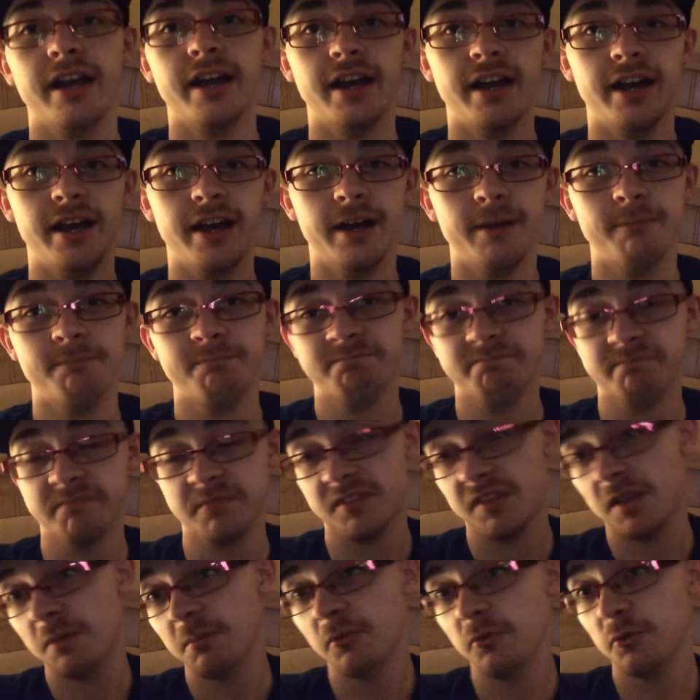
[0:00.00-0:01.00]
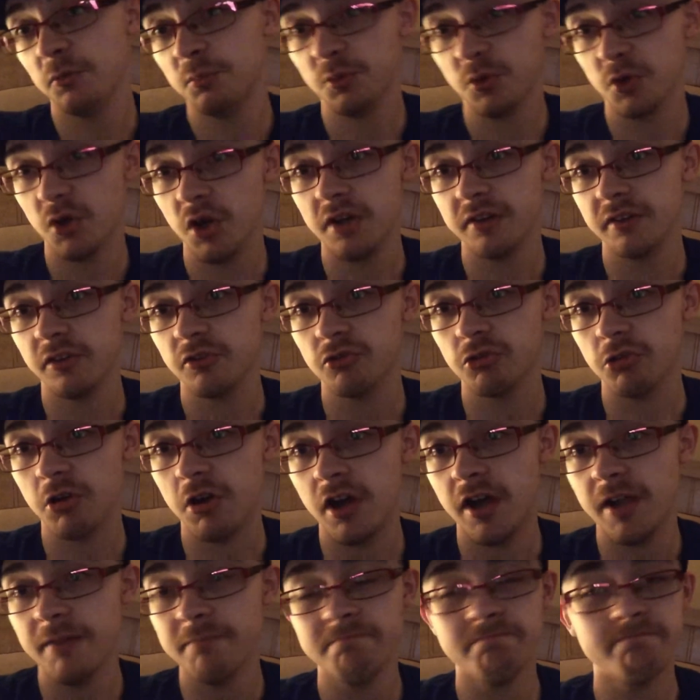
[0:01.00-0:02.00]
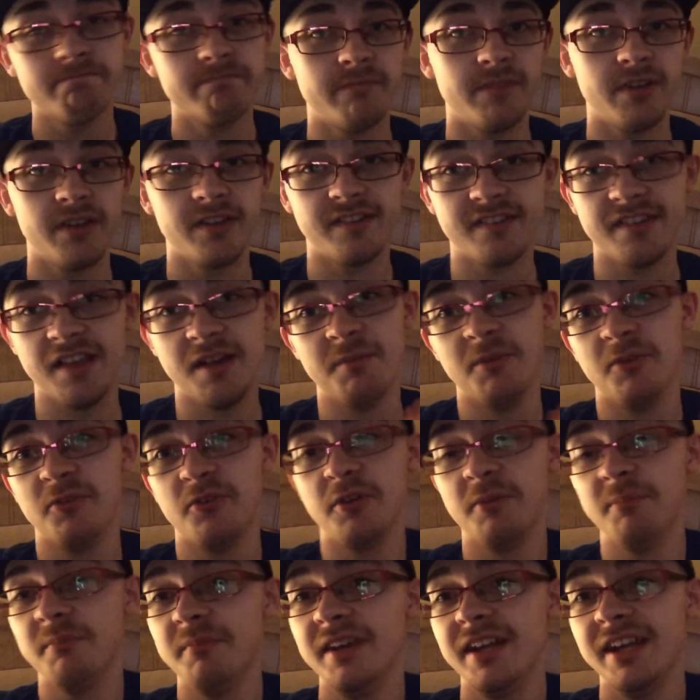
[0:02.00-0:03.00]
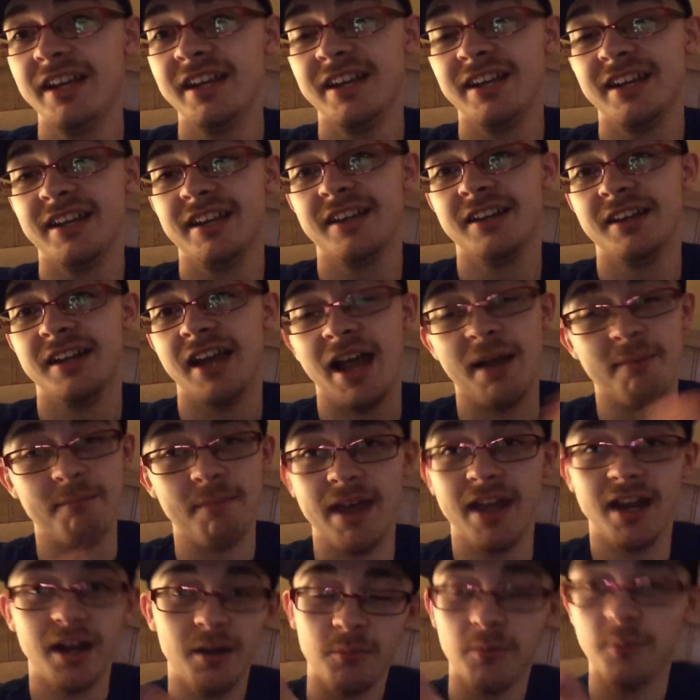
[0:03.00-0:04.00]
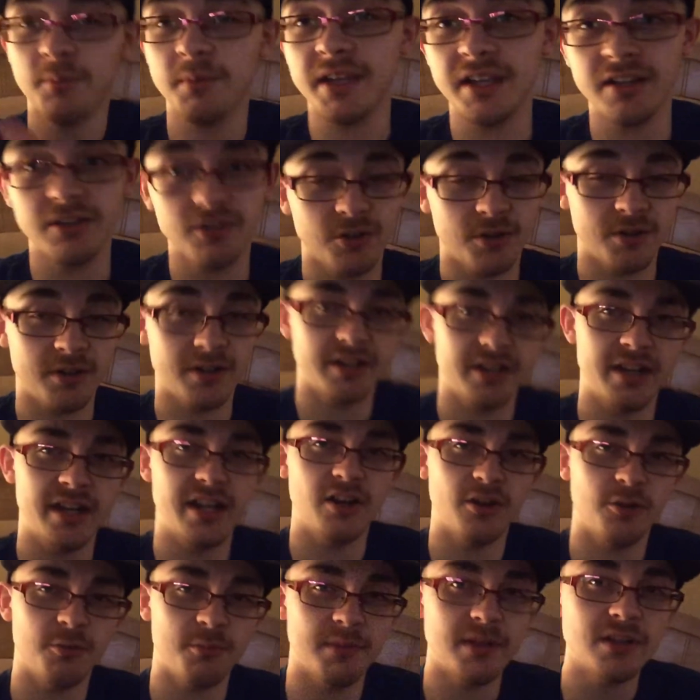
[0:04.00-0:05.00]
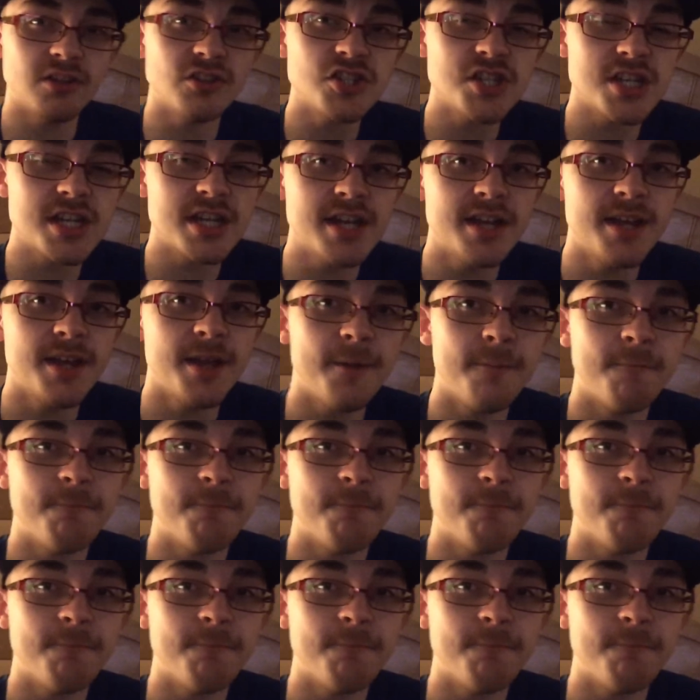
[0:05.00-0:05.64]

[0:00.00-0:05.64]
Some of them were on the Tron. Some of them met up with me during intermission.